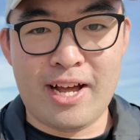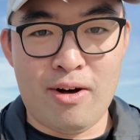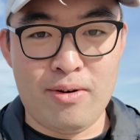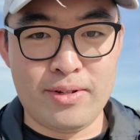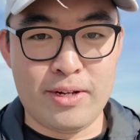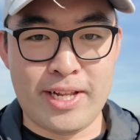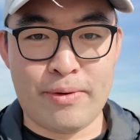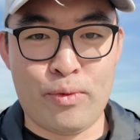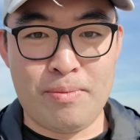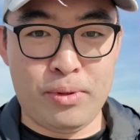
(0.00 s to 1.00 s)
how there's like
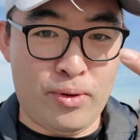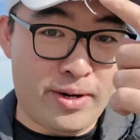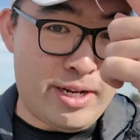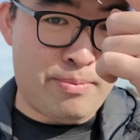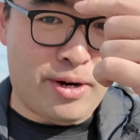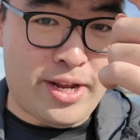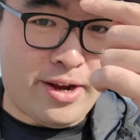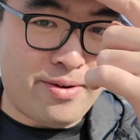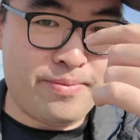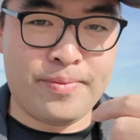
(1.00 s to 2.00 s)
wind blowing this part here.